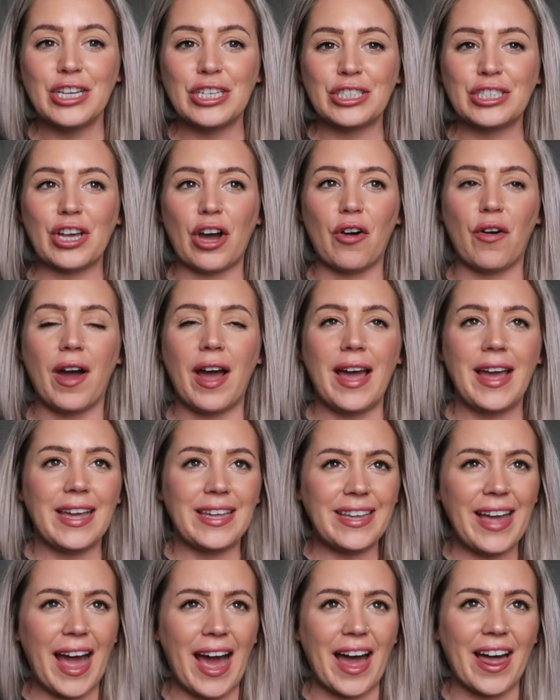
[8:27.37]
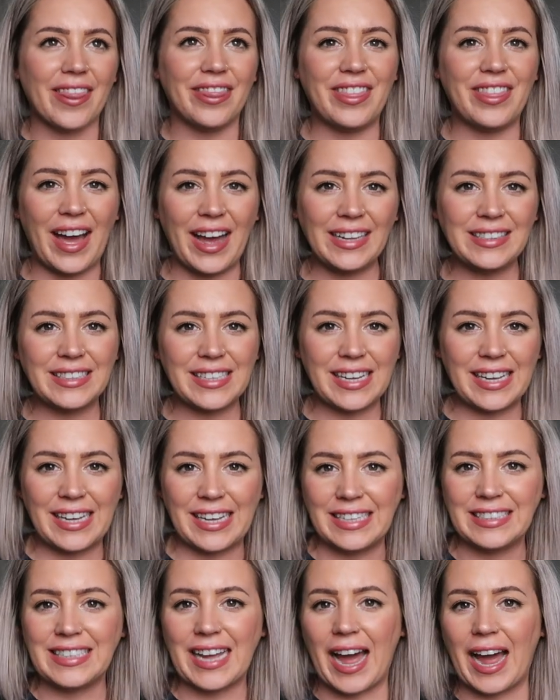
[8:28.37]
So yeah, that's
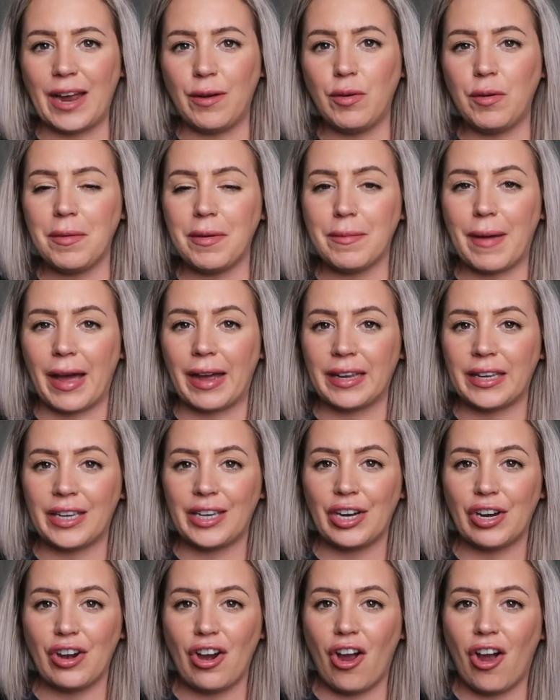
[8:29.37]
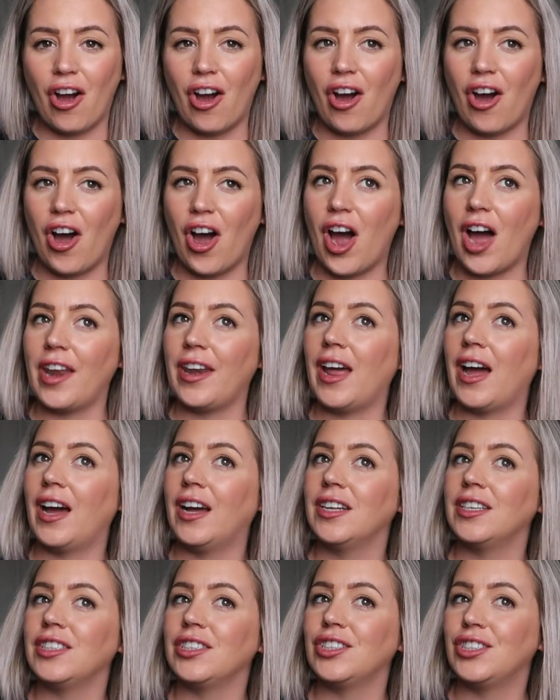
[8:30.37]
it. I will be back here on
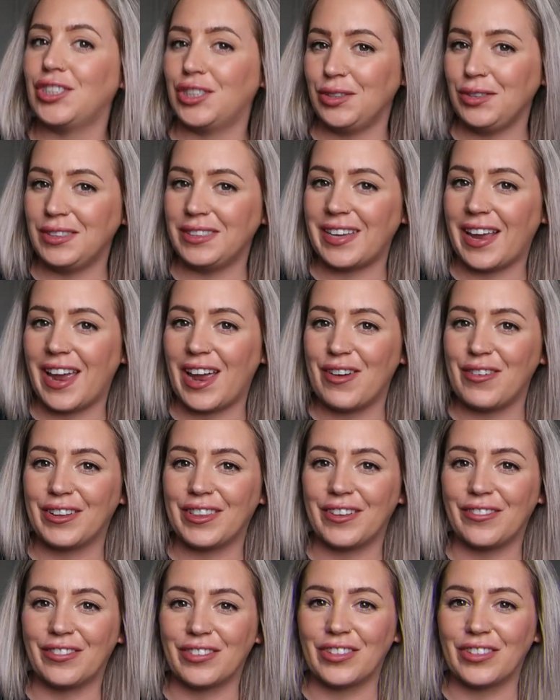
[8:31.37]
Tuesday with a